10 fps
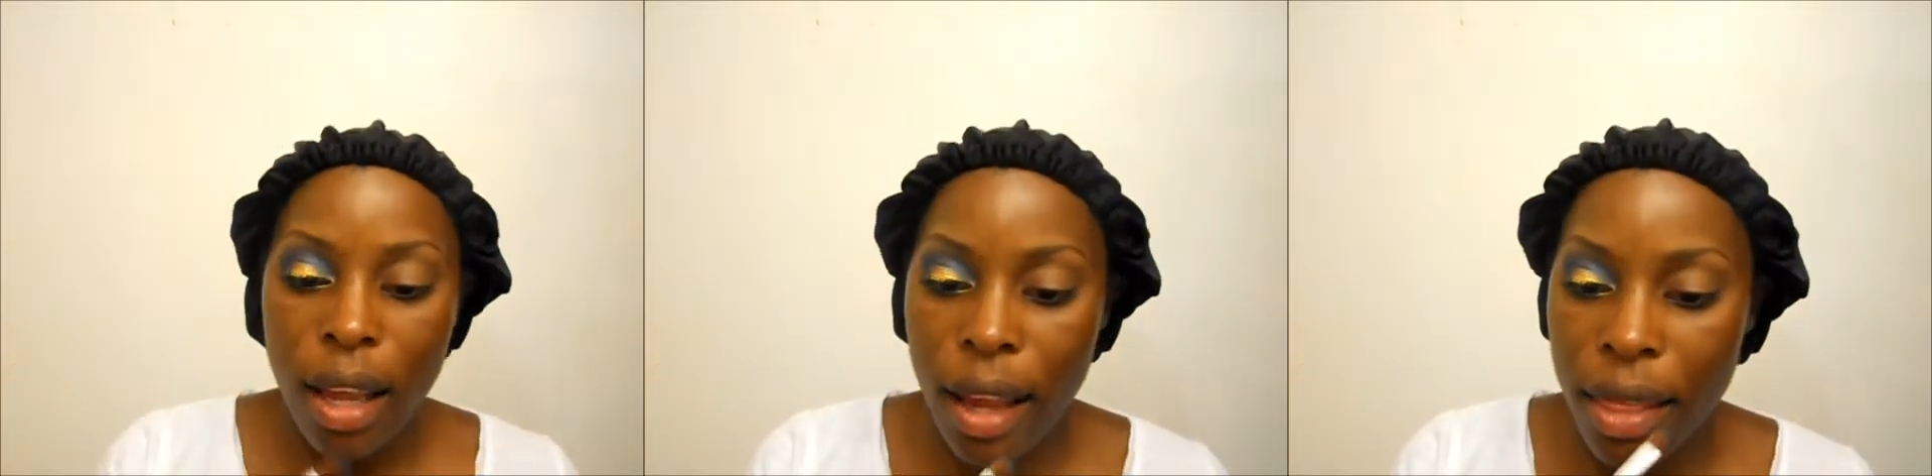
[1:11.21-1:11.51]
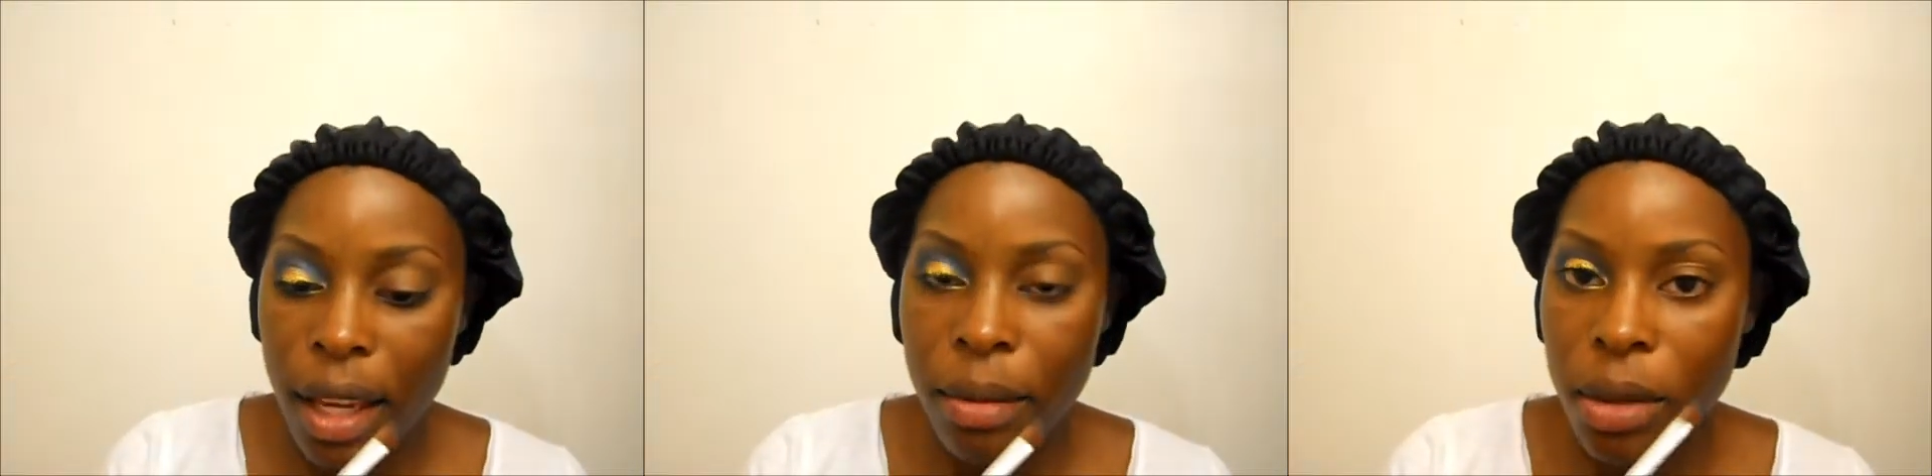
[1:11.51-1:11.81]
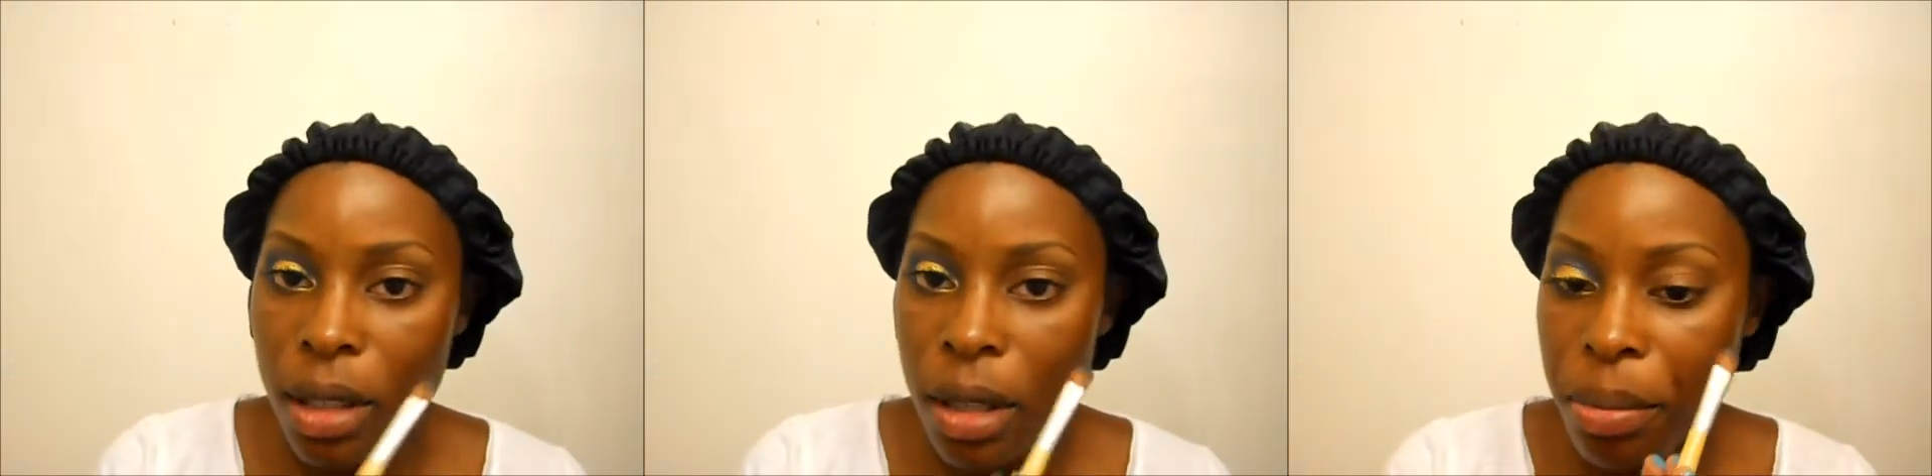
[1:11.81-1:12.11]
And then I'm
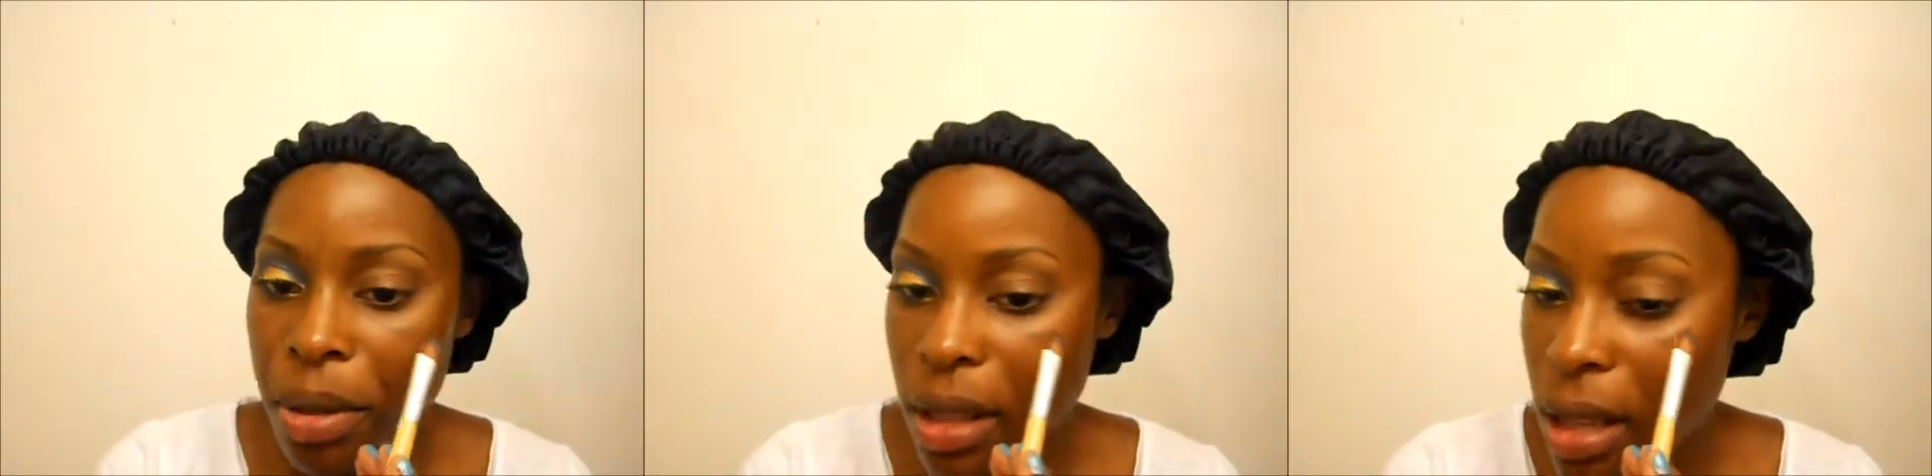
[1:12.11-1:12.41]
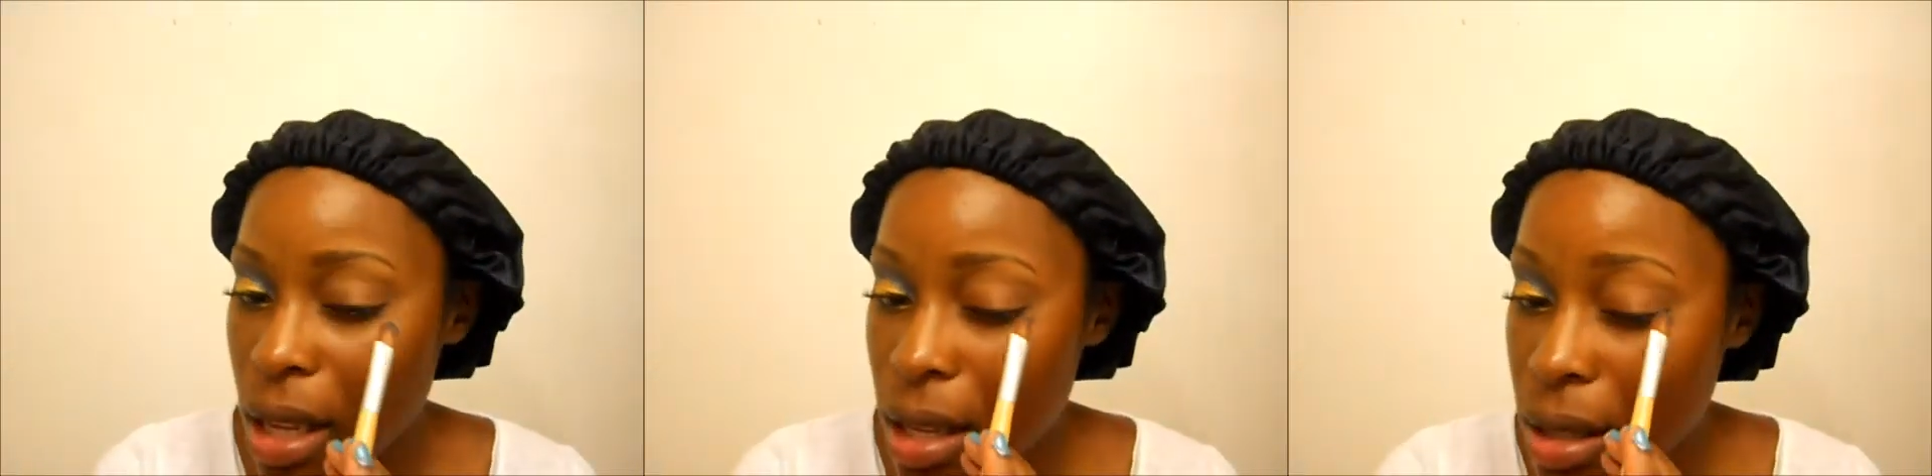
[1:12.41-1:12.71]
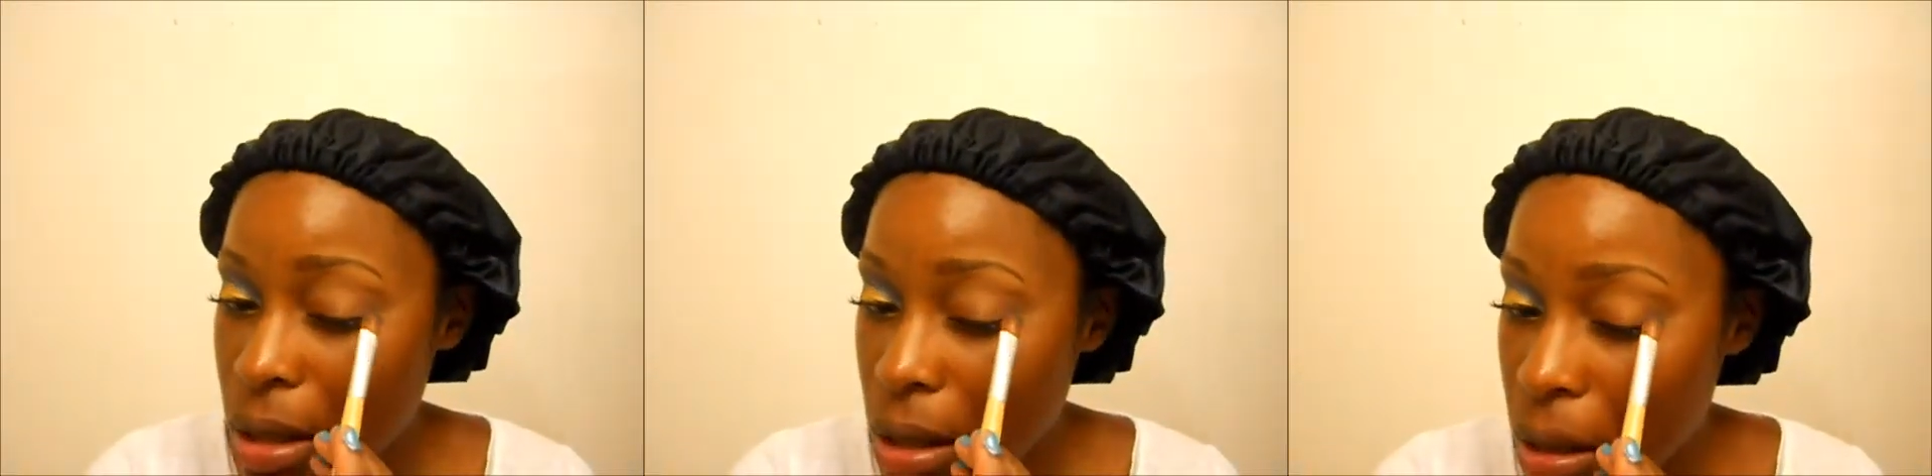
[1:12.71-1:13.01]
going to put
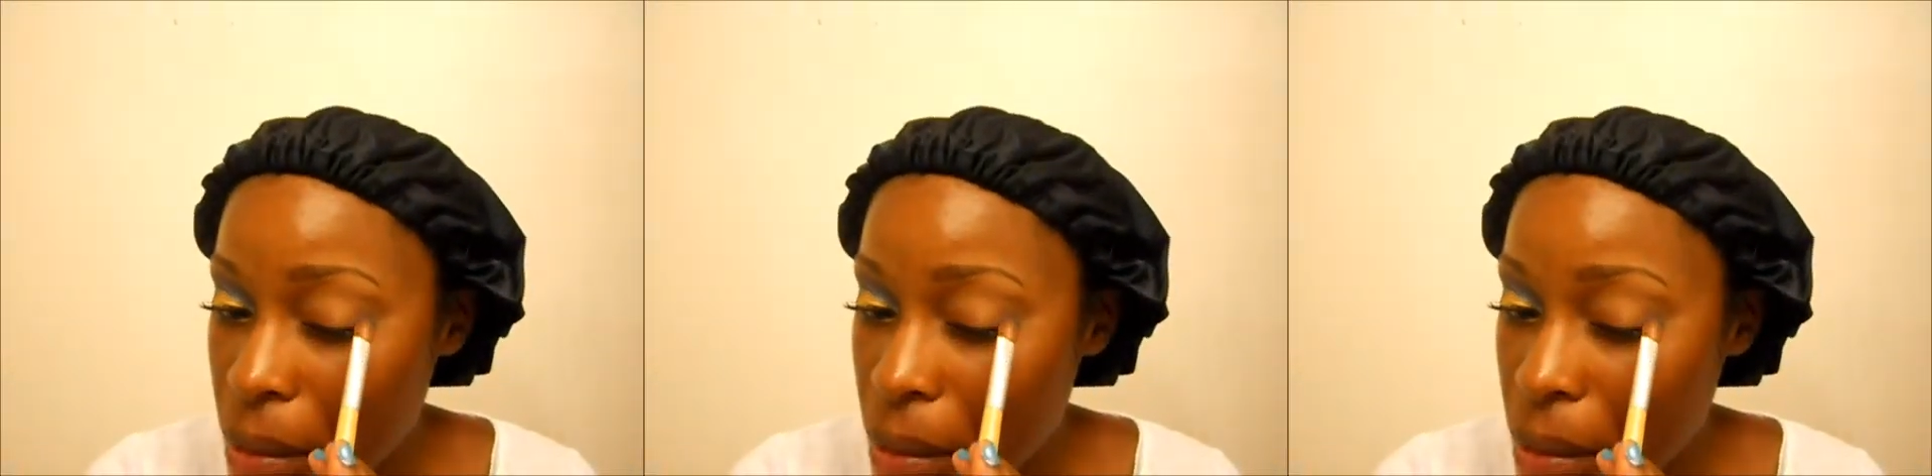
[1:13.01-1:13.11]
this